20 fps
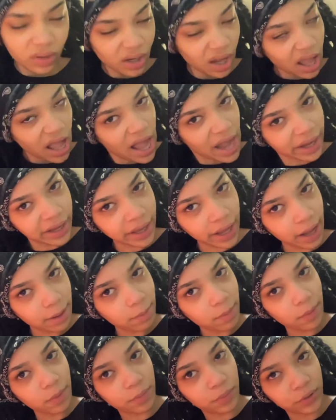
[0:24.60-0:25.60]
I
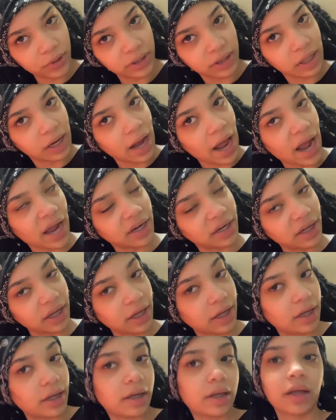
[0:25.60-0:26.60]
came up with an
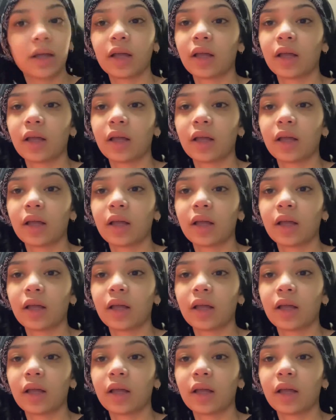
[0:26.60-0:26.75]
idea